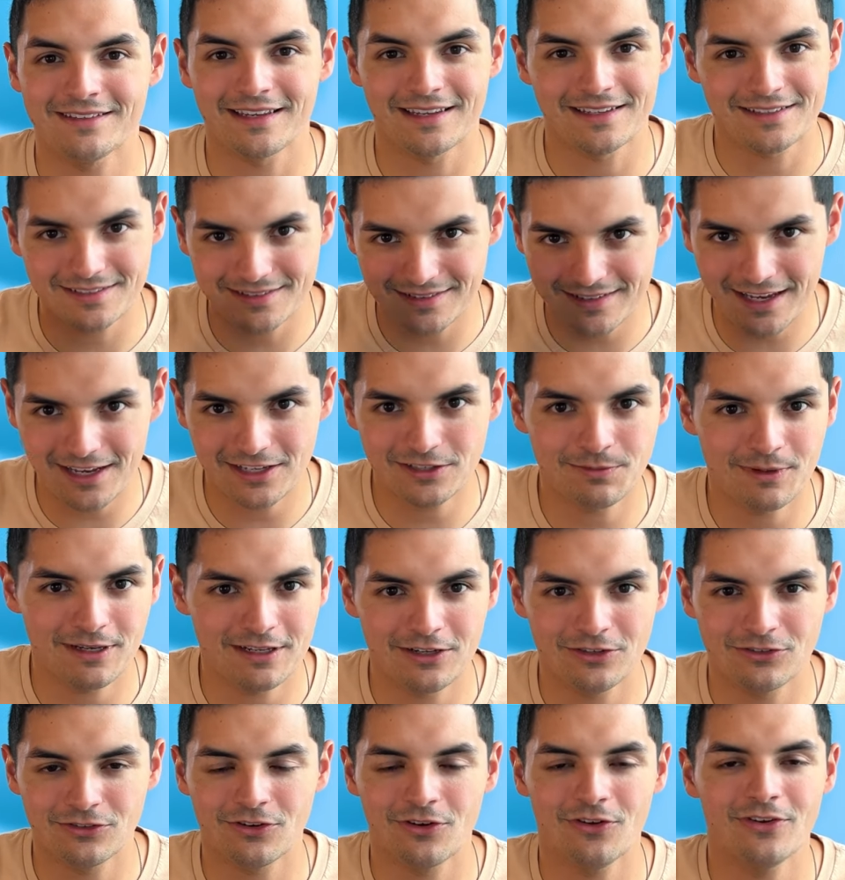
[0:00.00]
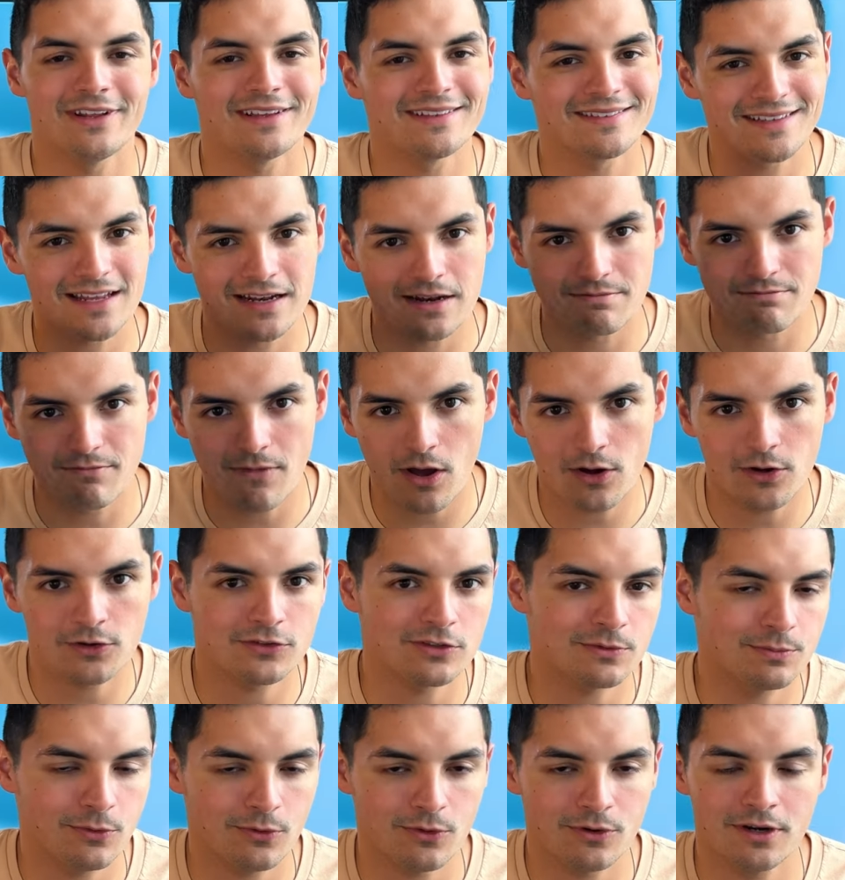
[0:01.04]
like Stage Manager and extended monitor
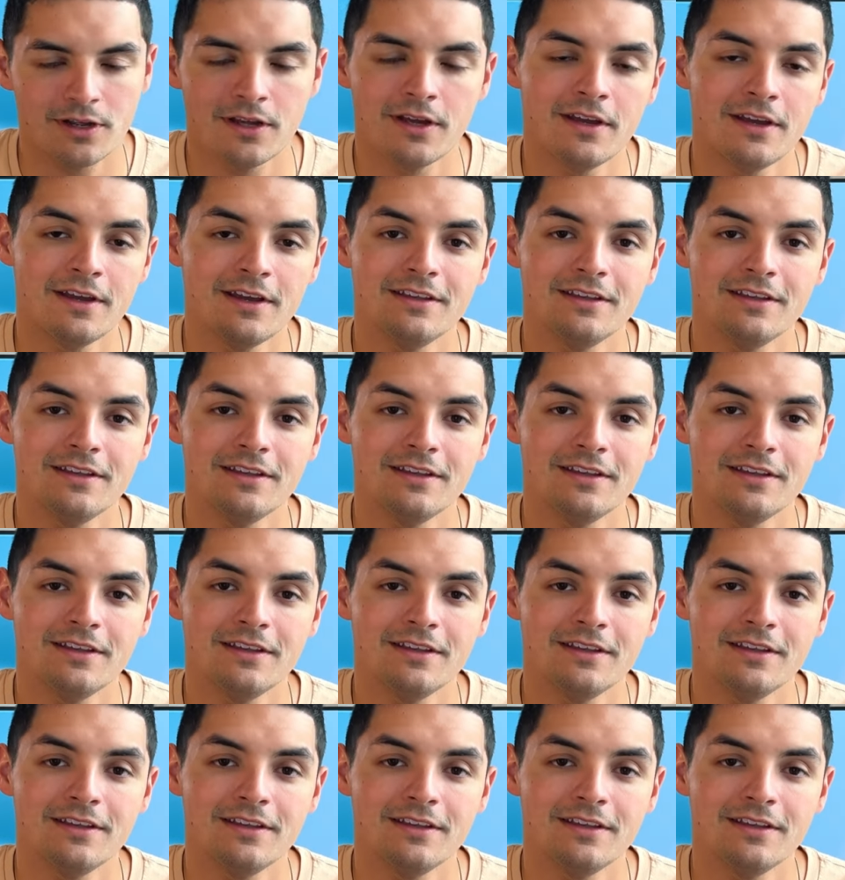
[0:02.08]
support